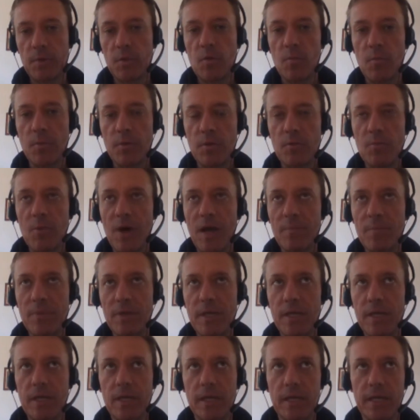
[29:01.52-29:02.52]
You know, you might
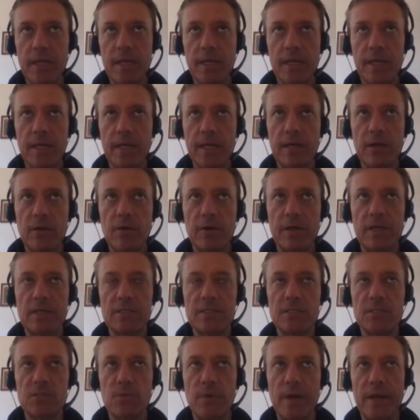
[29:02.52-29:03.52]
be in a lucky
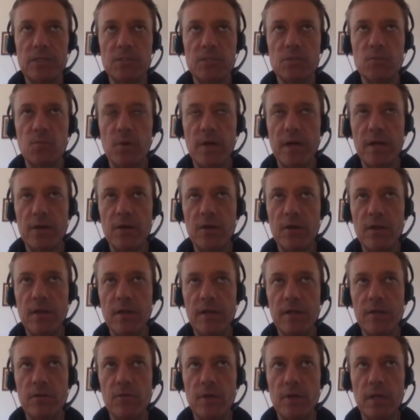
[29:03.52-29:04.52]
situation where
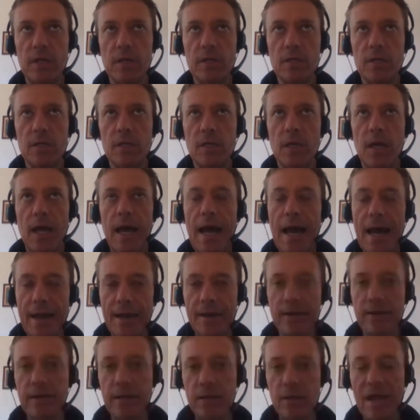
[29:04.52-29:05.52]
you can
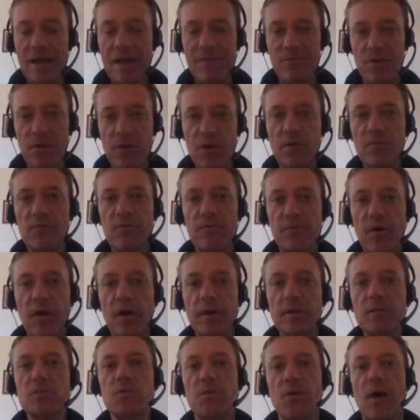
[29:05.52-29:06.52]
hire, you have enough
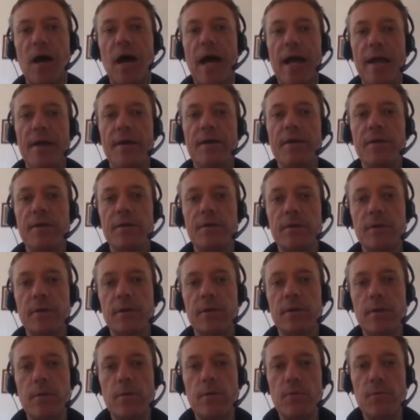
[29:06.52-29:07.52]
funds to hire
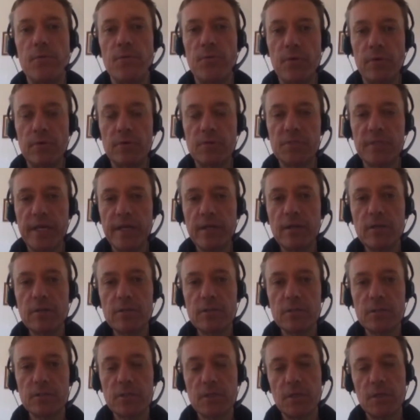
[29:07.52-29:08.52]
those
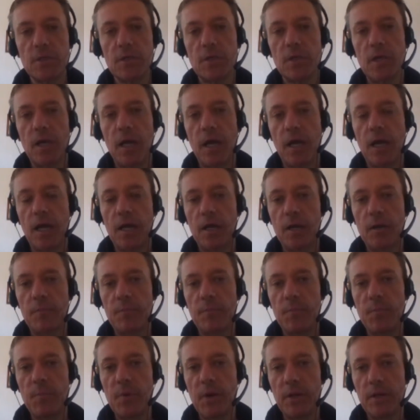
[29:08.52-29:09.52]
skills,
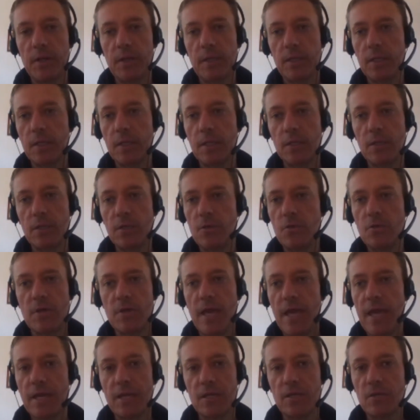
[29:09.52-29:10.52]
but you
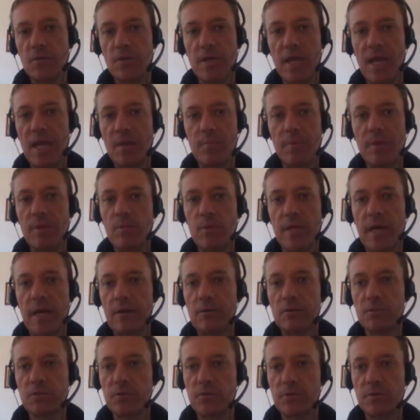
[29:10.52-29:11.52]
can't be
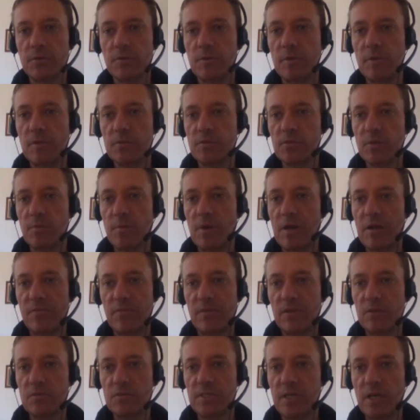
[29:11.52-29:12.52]
without certain amount of
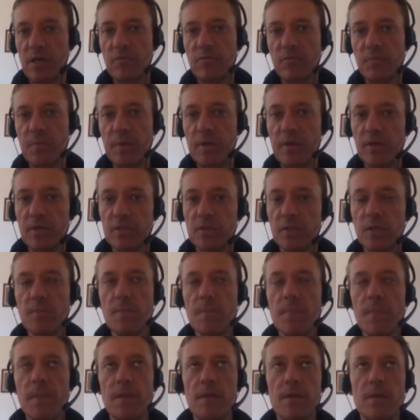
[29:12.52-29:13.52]
it yourself. Because
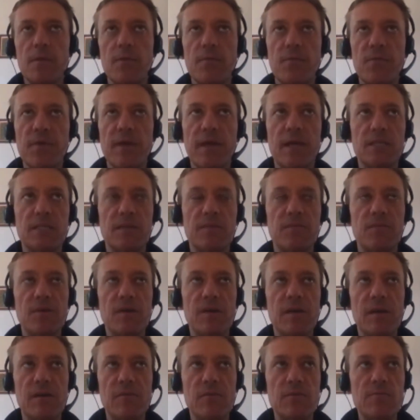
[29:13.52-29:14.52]
the thing is, if